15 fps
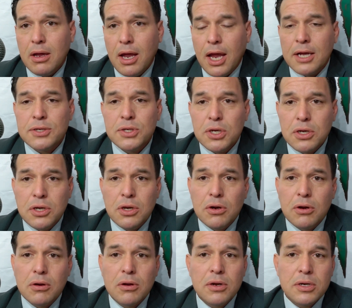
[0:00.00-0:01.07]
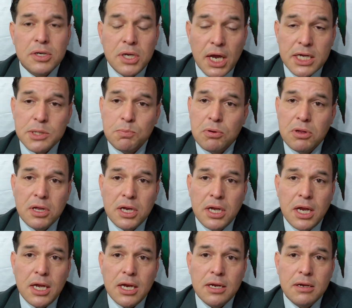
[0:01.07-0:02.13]
and secure desperately
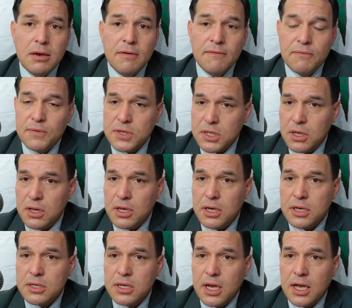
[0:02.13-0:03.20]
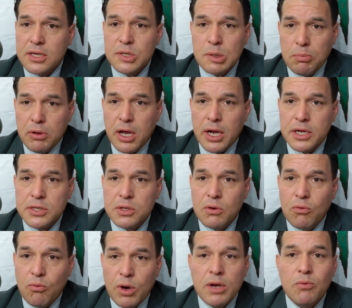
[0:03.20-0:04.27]
needed facilities and supplies
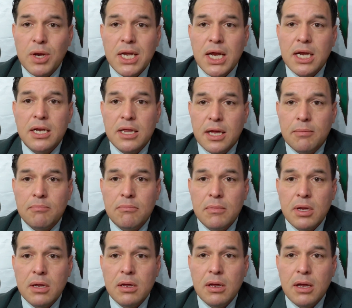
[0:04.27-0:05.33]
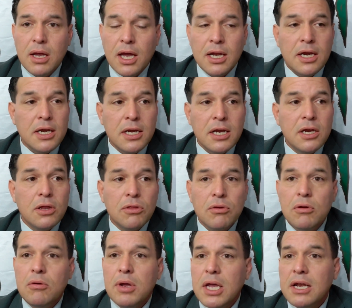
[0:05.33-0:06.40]
when we needed them. And he did it
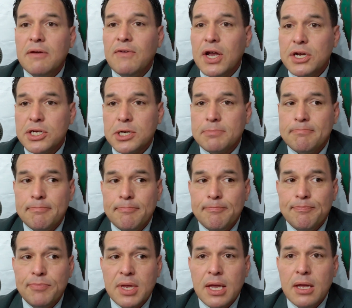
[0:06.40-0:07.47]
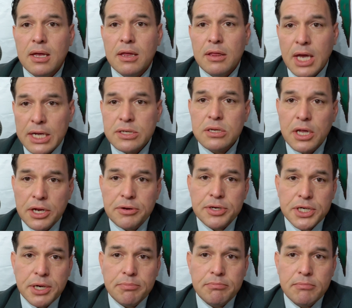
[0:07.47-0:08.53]
through innovation. That's
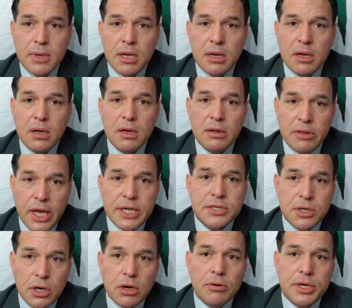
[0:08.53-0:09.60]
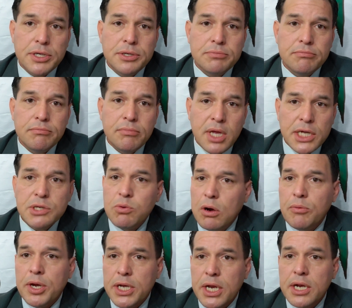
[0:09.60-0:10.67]
leadership. That's courage. That's
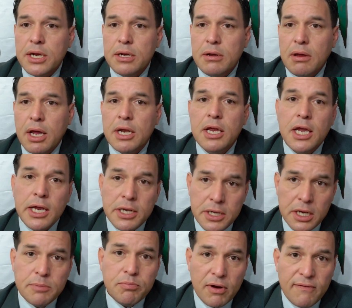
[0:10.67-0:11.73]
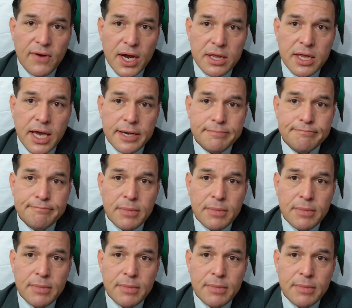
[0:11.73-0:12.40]
what we needed, and he did provide that.